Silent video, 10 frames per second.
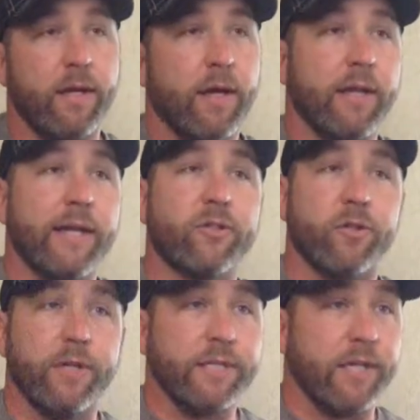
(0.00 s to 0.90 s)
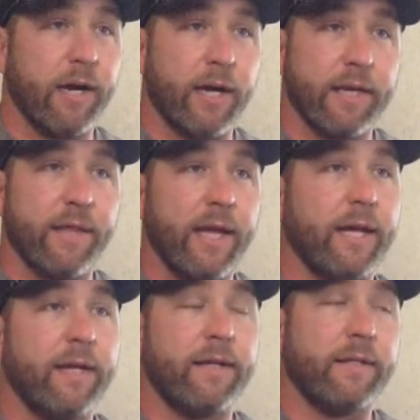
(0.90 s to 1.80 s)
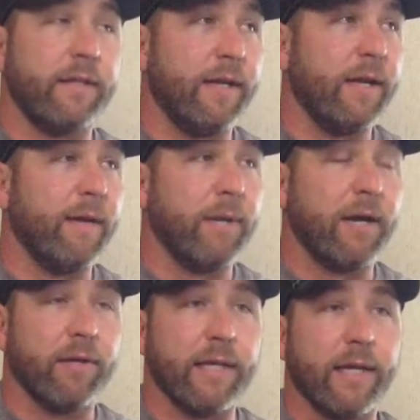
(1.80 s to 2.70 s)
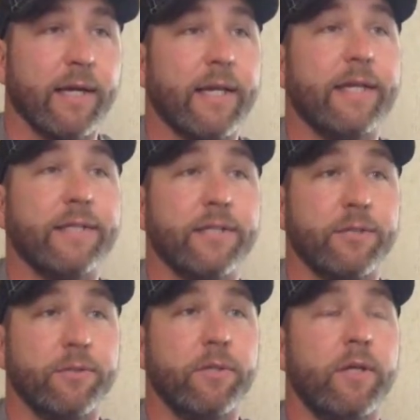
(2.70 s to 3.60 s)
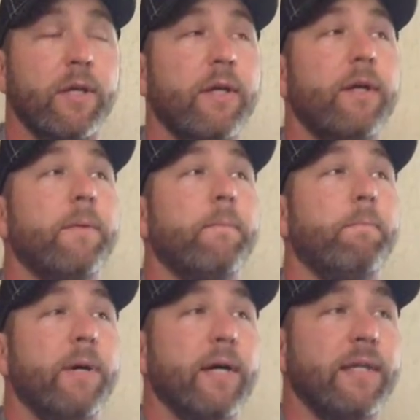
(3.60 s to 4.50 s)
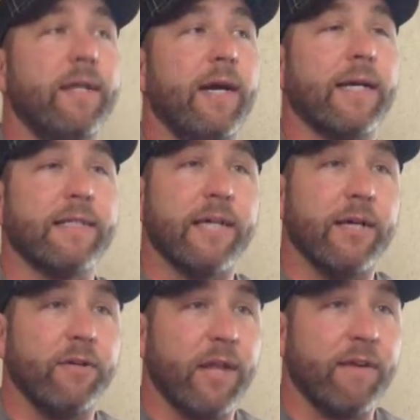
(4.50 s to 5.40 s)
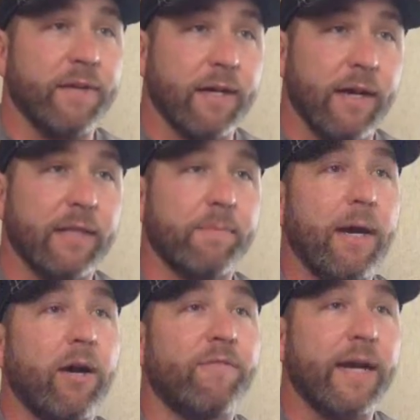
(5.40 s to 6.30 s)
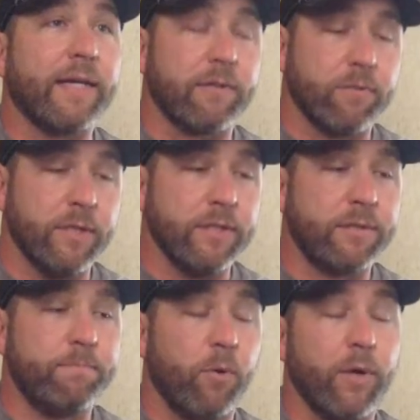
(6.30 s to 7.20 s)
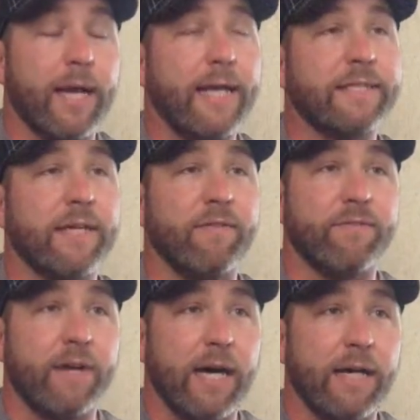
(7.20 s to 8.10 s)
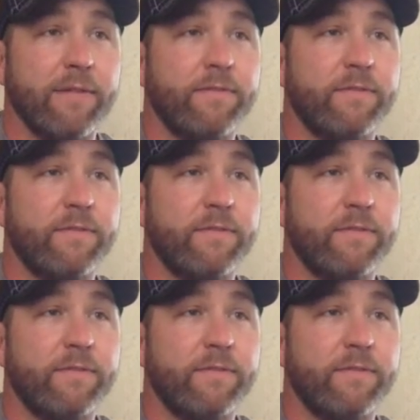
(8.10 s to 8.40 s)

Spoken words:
electrical engineering thing that I'm not really going to get into, but I can tell you that I figured out the power factor was 0.875.